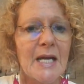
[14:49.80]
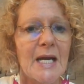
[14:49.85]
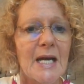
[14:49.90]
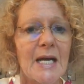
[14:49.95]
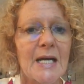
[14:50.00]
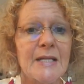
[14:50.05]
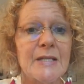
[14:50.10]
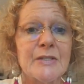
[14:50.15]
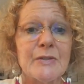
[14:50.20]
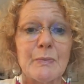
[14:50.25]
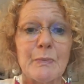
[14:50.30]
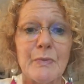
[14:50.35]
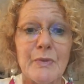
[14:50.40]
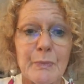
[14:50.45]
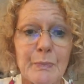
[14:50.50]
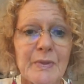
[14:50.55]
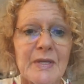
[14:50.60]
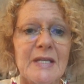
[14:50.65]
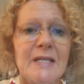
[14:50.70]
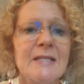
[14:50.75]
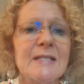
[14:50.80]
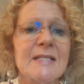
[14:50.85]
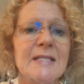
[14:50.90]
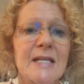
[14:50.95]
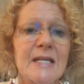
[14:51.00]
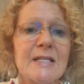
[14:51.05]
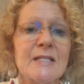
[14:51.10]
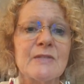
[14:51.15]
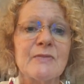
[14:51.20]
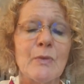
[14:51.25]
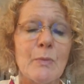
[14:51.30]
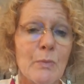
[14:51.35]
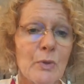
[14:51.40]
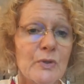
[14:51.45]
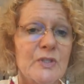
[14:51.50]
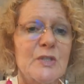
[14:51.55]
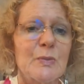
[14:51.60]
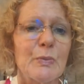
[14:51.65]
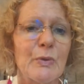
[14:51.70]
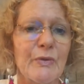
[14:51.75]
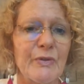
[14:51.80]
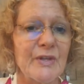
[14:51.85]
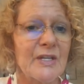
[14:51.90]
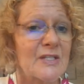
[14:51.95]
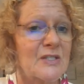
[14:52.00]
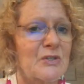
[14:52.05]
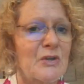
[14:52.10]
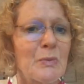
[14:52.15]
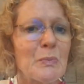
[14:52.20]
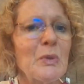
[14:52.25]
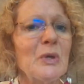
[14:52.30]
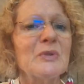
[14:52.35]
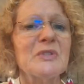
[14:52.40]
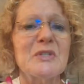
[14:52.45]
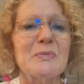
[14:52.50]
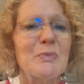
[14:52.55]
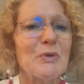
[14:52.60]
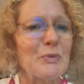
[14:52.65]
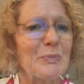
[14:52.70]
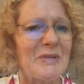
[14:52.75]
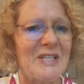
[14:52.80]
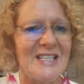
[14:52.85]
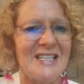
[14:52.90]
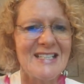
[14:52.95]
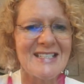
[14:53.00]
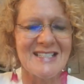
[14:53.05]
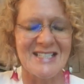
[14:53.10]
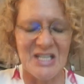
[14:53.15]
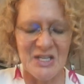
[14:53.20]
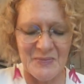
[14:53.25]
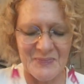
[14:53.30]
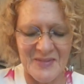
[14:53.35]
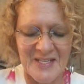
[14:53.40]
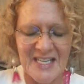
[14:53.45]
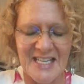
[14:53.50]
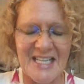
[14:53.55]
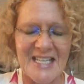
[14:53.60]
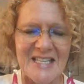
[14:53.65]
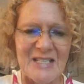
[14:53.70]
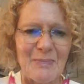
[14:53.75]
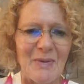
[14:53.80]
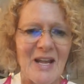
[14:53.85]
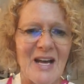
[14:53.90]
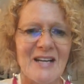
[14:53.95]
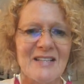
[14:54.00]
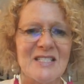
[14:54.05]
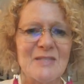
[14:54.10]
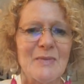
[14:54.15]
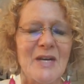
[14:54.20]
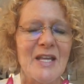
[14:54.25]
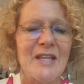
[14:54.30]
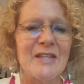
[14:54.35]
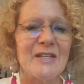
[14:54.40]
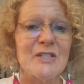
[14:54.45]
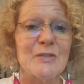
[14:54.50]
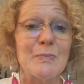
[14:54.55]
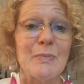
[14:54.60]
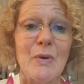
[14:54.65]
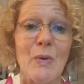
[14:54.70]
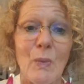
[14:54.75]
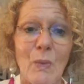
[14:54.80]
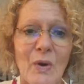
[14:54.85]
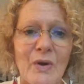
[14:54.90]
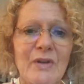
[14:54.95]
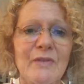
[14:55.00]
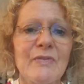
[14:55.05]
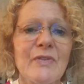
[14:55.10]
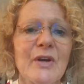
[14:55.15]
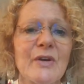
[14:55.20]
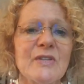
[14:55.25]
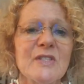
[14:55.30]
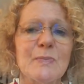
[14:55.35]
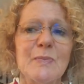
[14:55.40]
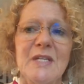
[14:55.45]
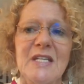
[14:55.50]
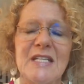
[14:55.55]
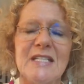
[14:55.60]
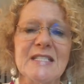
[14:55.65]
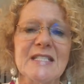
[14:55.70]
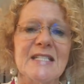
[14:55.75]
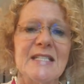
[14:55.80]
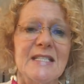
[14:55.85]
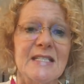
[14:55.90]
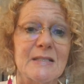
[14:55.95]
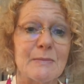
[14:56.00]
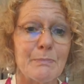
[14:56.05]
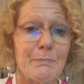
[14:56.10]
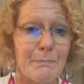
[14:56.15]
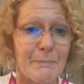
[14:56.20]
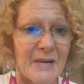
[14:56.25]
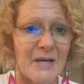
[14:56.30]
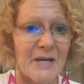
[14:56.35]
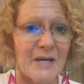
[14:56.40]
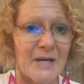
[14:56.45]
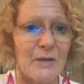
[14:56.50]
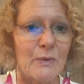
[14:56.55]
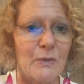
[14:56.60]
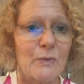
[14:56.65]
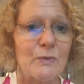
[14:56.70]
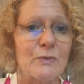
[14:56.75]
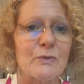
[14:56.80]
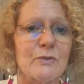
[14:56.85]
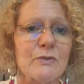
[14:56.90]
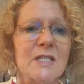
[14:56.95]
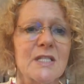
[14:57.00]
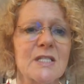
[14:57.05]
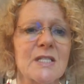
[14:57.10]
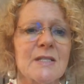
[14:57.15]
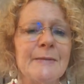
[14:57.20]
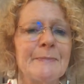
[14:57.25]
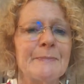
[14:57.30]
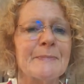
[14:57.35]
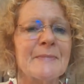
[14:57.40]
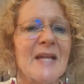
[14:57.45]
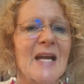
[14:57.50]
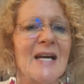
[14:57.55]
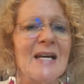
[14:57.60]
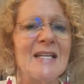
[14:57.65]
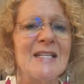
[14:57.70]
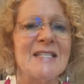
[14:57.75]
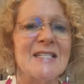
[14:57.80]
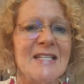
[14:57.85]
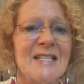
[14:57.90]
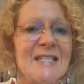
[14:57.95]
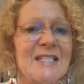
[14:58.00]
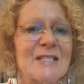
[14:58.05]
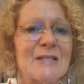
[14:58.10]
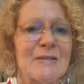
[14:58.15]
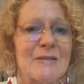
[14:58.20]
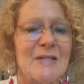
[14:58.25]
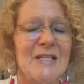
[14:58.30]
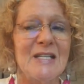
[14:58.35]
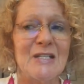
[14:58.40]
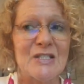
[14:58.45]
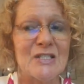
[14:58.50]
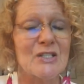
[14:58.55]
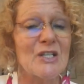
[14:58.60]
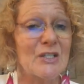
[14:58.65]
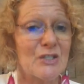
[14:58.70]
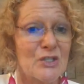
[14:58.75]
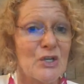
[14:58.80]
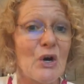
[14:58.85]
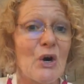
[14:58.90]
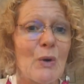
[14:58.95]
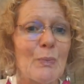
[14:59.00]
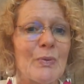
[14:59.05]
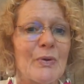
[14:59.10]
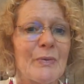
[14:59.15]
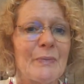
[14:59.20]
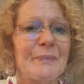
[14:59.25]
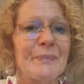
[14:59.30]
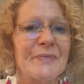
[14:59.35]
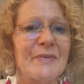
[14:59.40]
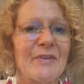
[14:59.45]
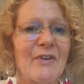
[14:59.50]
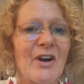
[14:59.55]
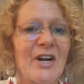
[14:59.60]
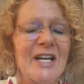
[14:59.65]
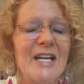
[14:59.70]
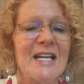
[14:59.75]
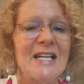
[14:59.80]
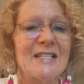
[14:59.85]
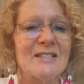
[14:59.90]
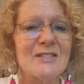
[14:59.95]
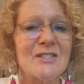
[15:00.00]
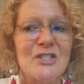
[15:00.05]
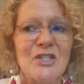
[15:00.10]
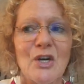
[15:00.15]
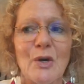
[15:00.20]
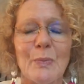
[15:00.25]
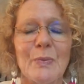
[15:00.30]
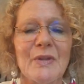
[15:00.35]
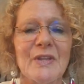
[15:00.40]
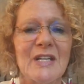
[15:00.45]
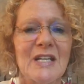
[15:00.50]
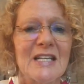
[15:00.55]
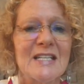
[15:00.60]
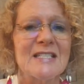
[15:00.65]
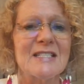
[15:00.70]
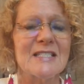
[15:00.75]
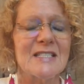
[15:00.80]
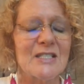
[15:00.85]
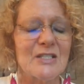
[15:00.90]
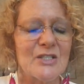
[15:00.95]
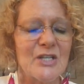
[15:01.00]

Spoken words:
And the B stands for multiple things. There are multiple B's in the blast method, but one of those B's is boundaries. And it's top, right? It's top of the list in